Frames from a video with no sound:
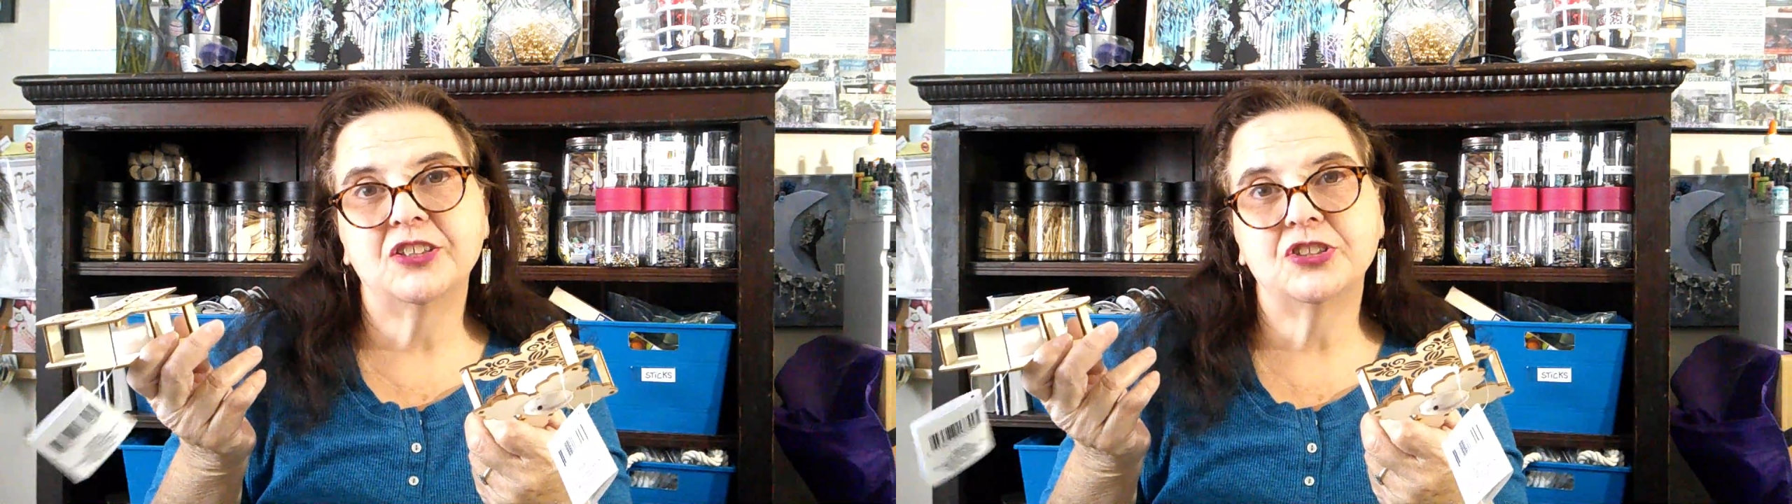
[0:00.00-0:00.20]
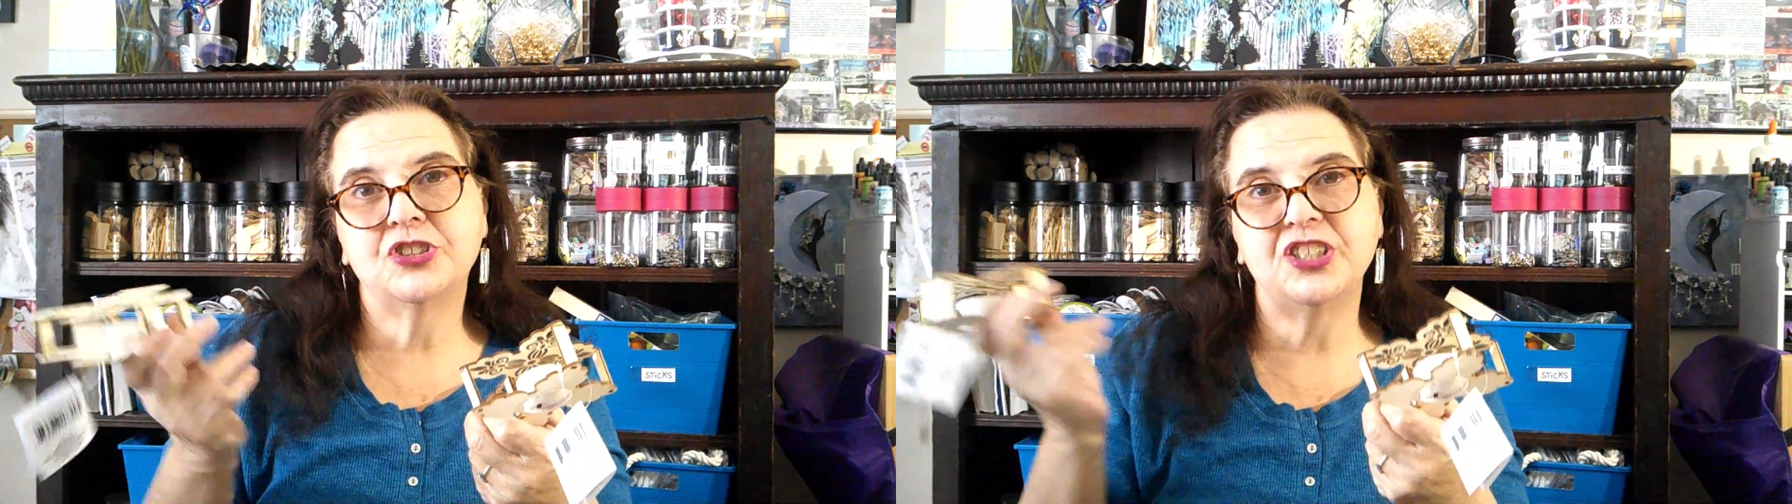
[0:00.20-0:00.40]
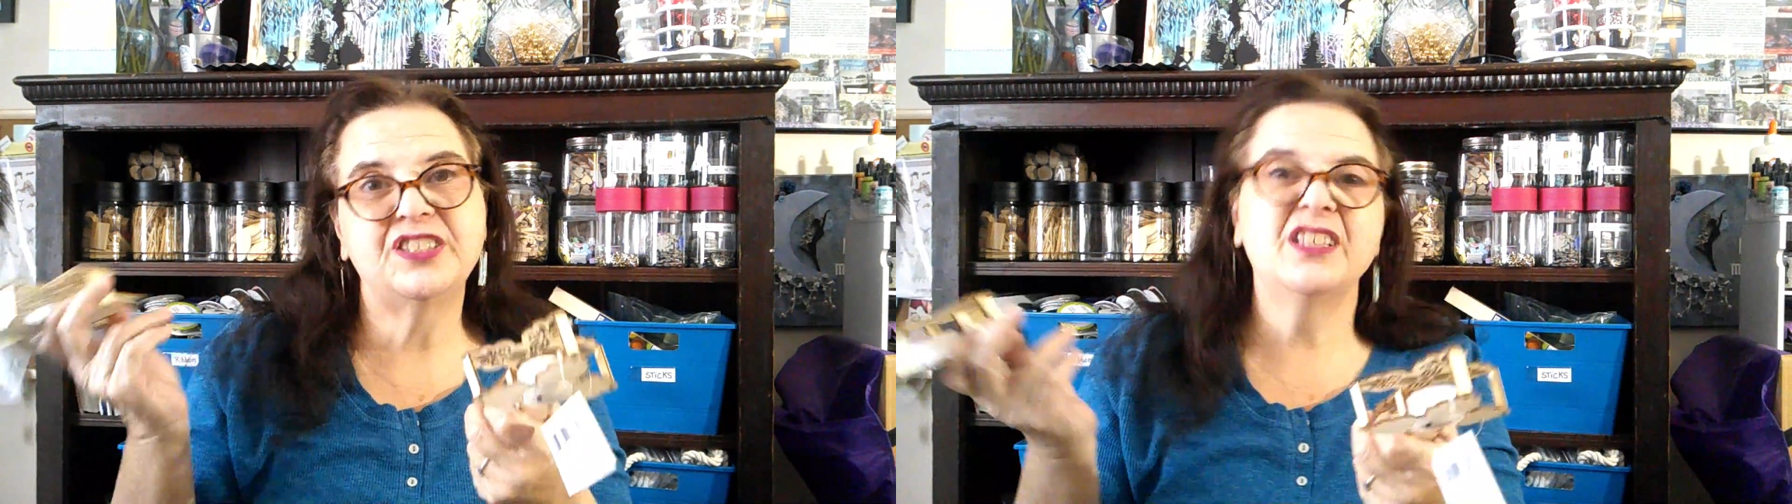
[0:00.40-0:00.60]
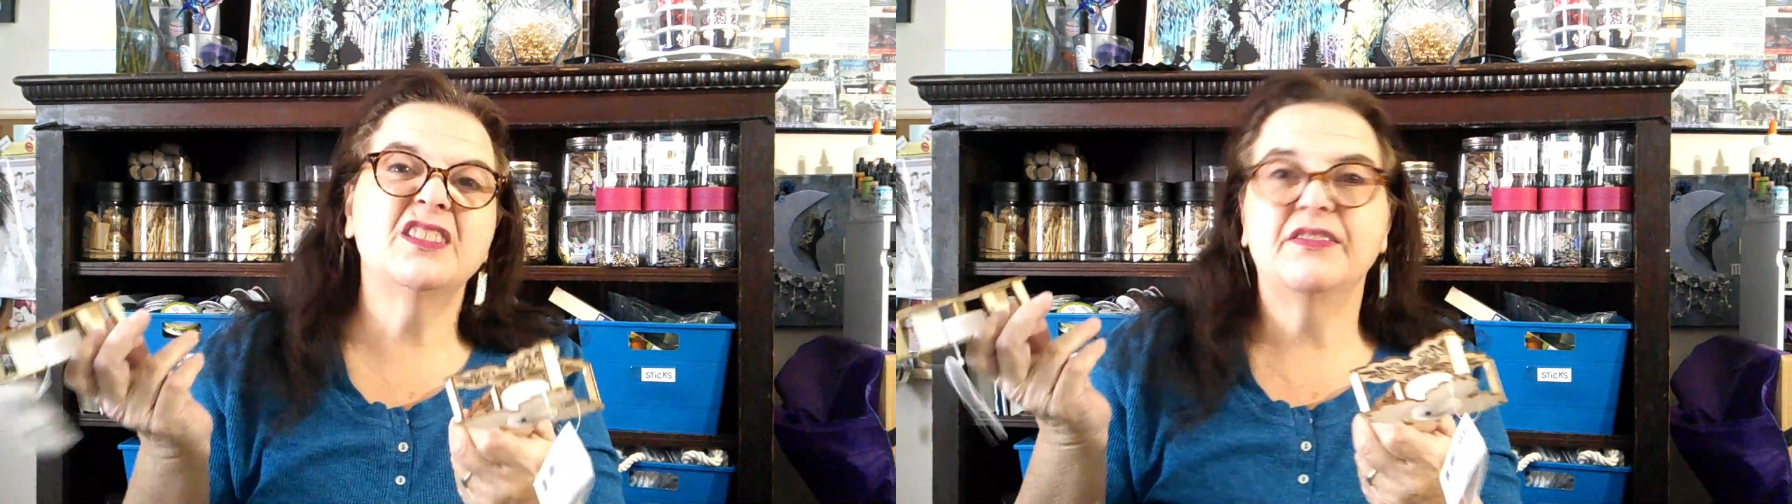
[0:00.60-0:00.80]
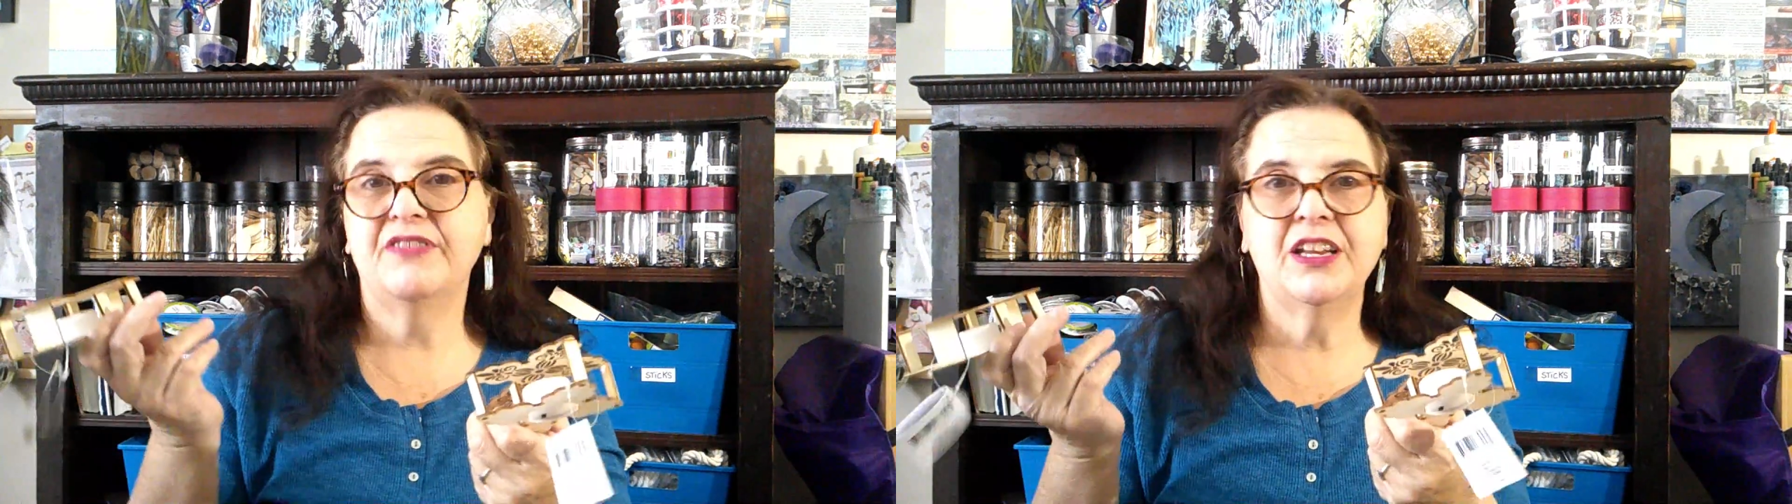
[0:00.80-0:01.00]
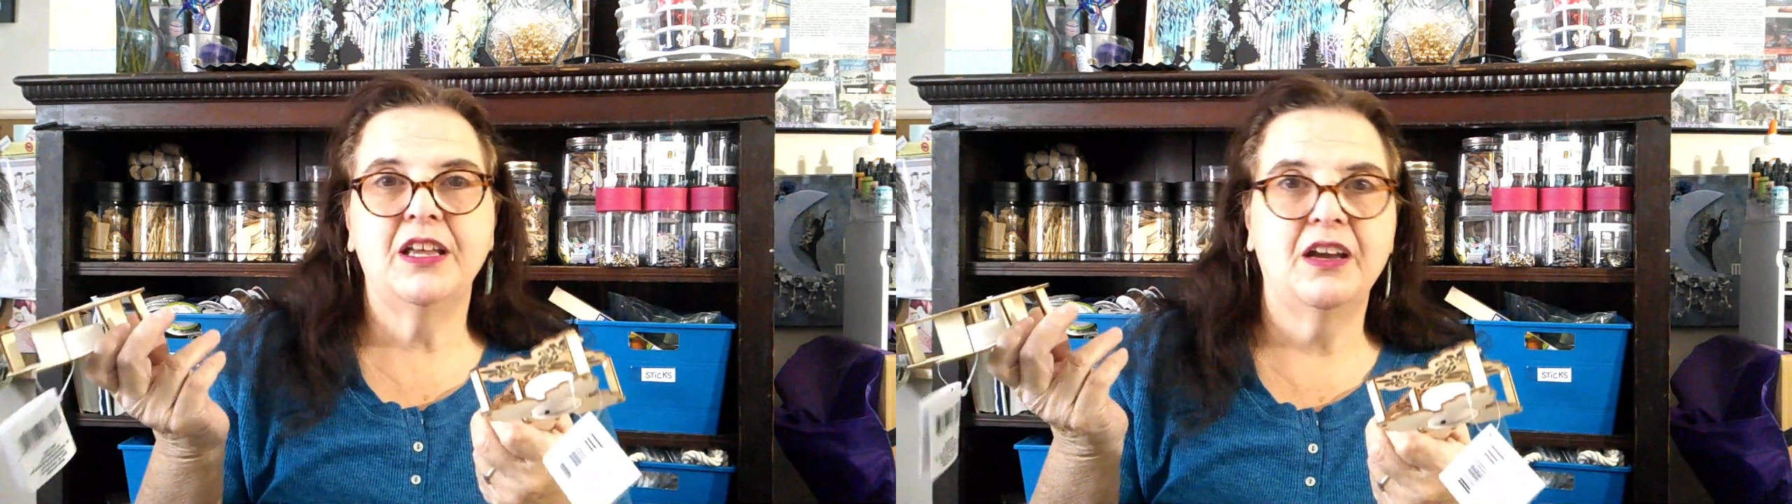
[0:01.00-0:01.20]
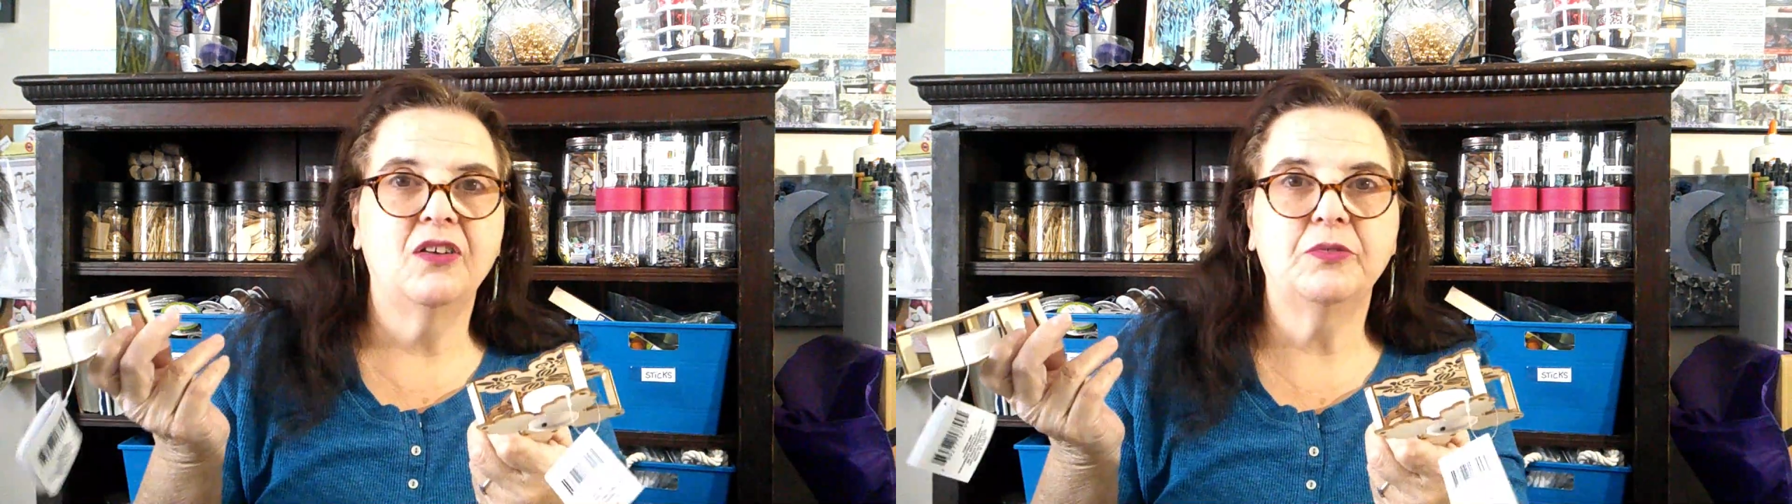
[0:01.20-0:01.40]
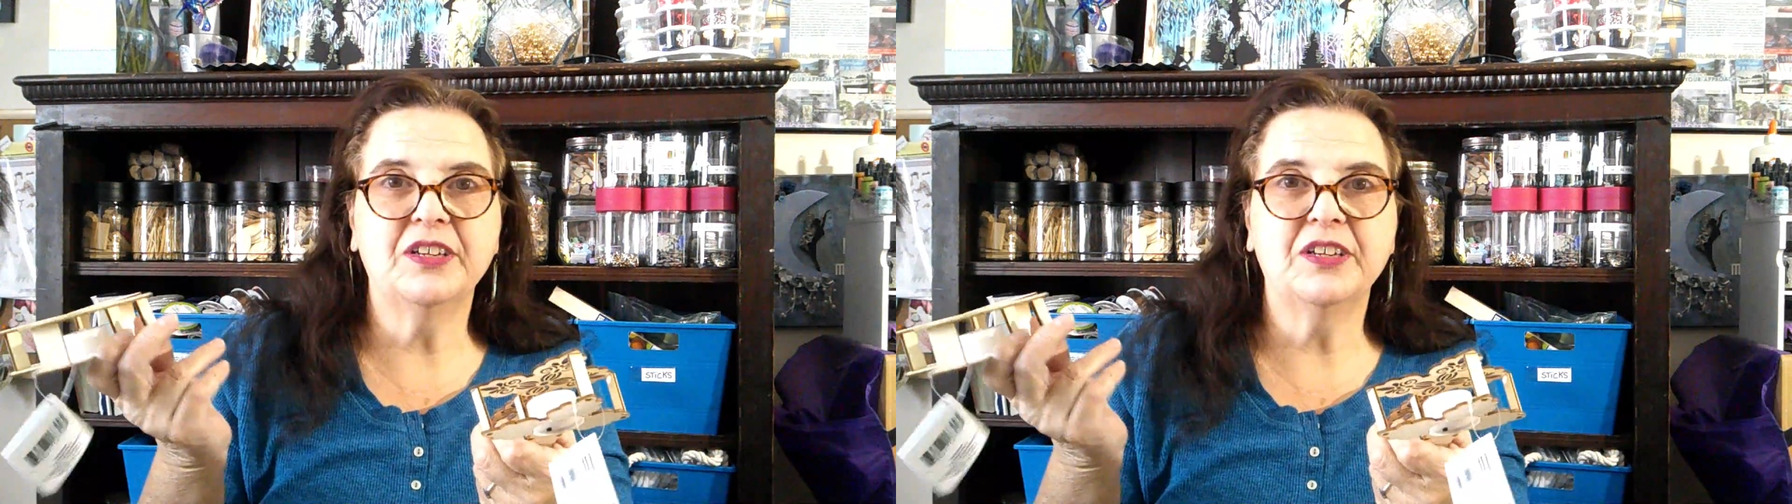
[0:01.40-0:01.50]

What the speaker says: she sees the video,